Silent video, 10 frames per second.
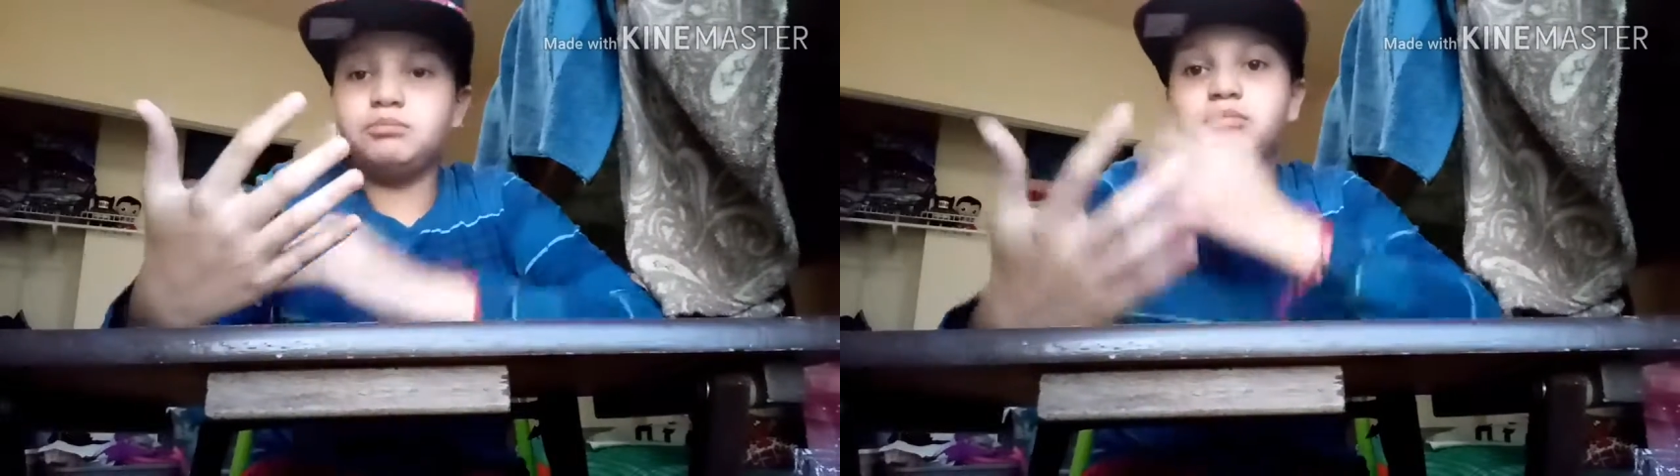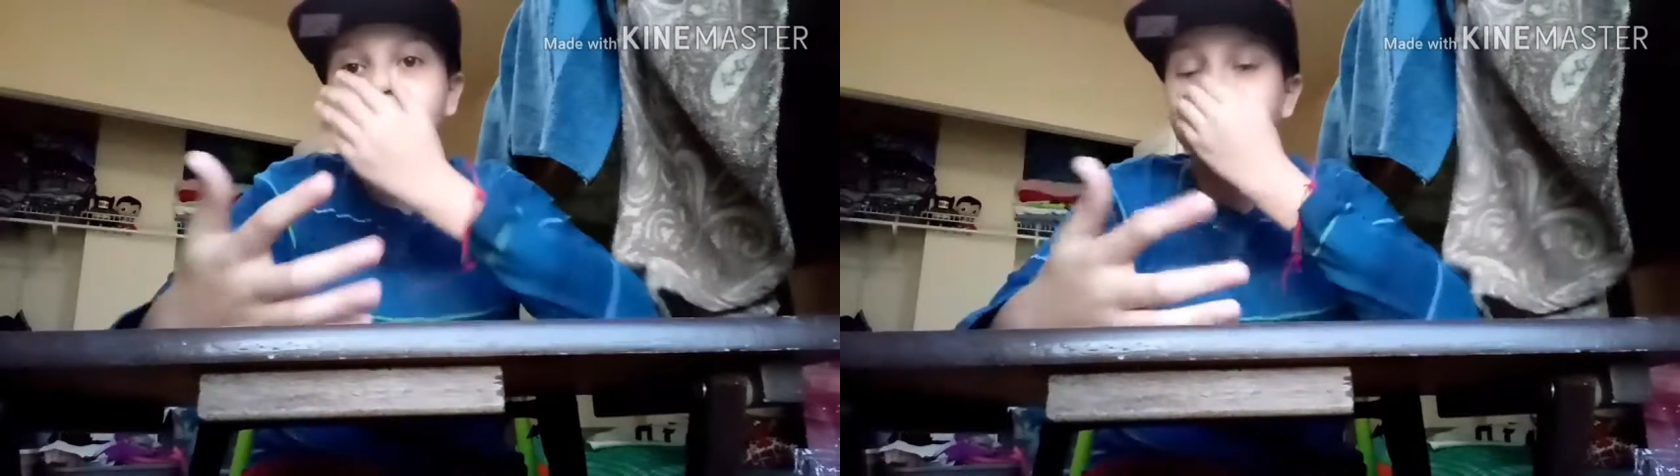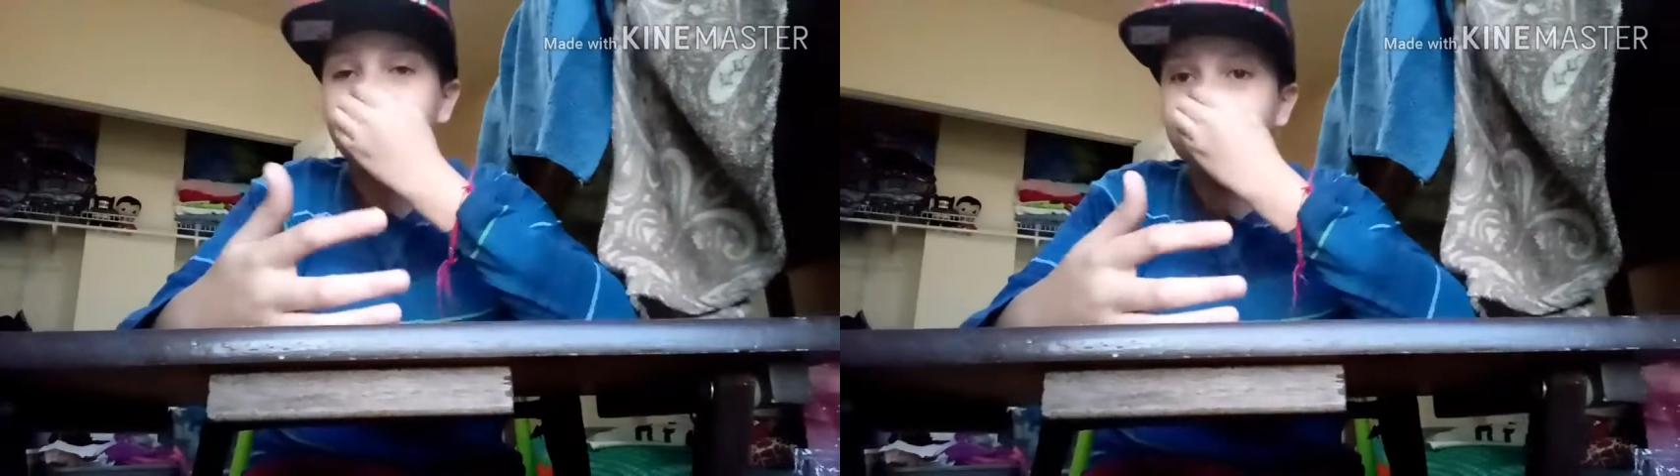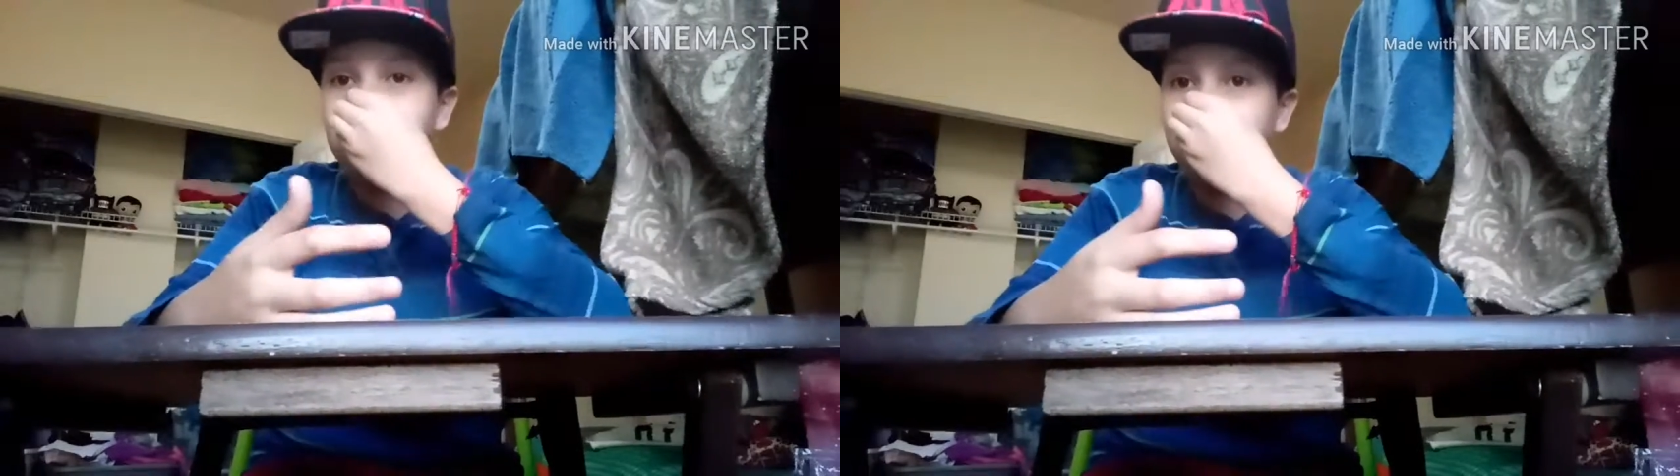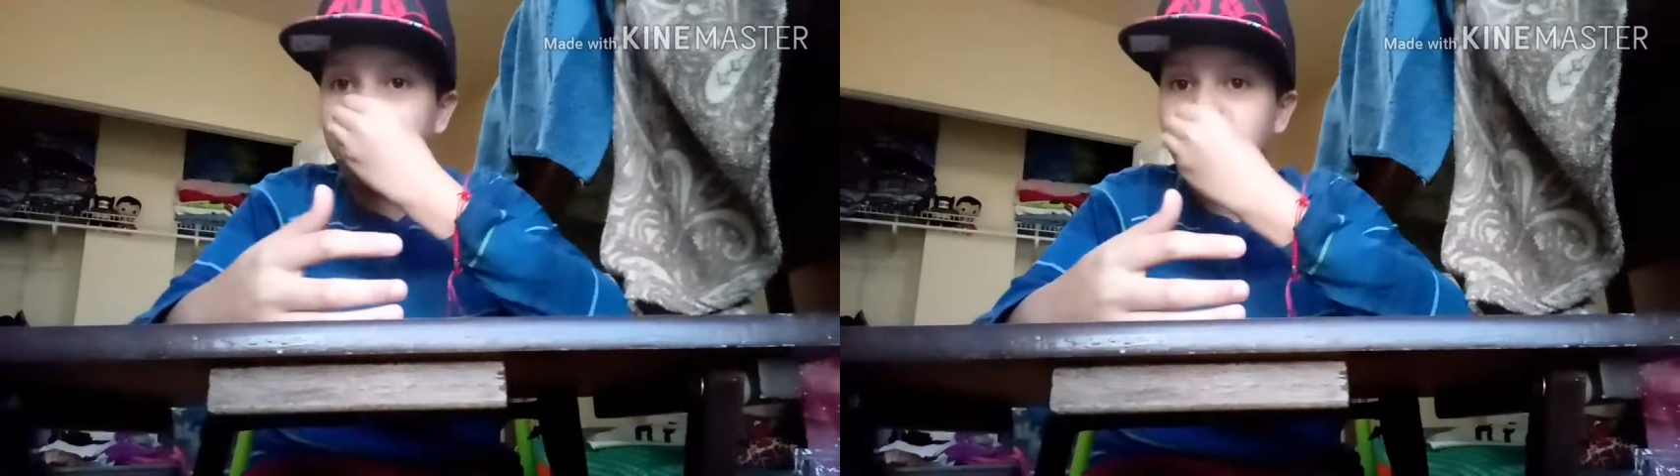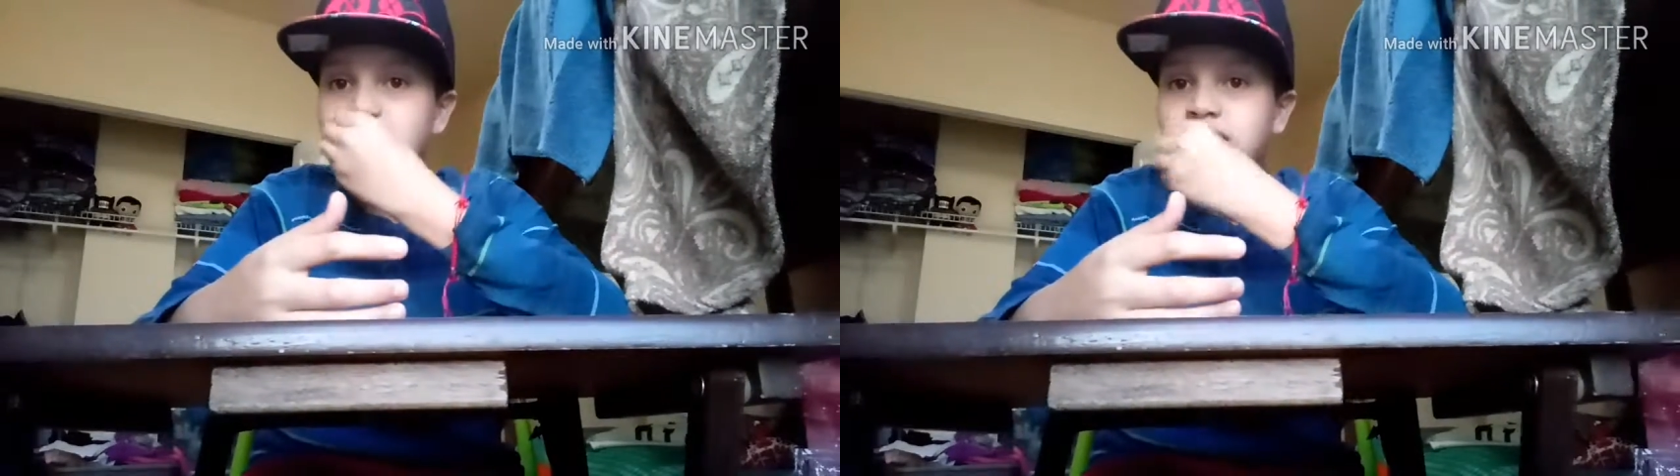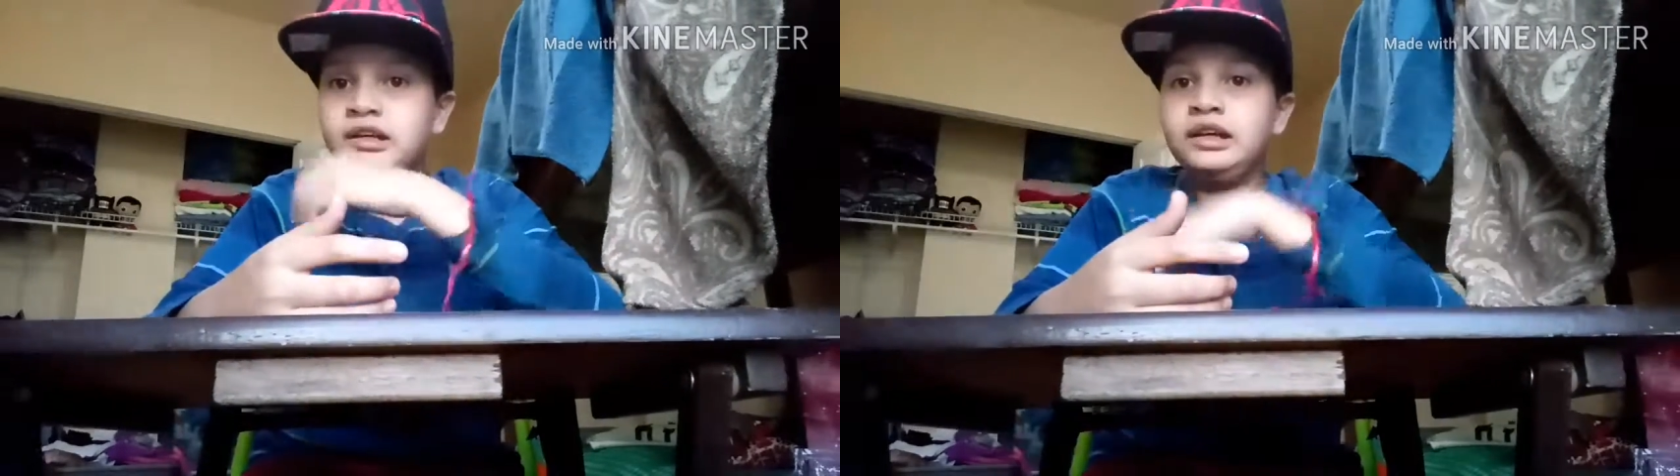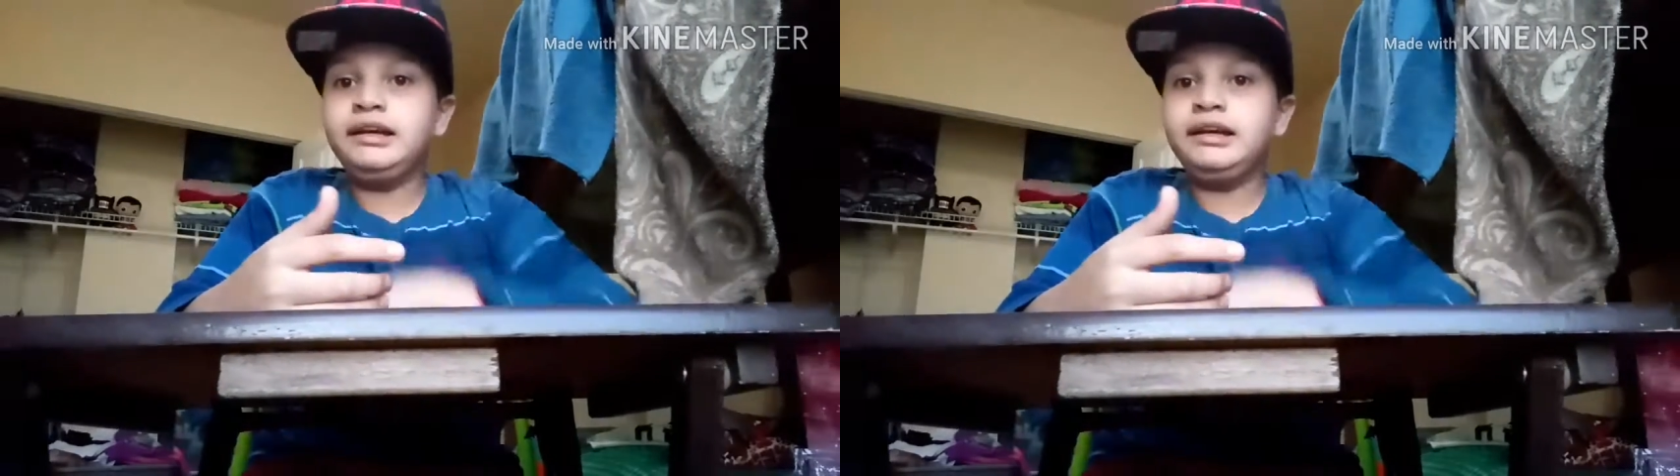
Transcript: mystery minis,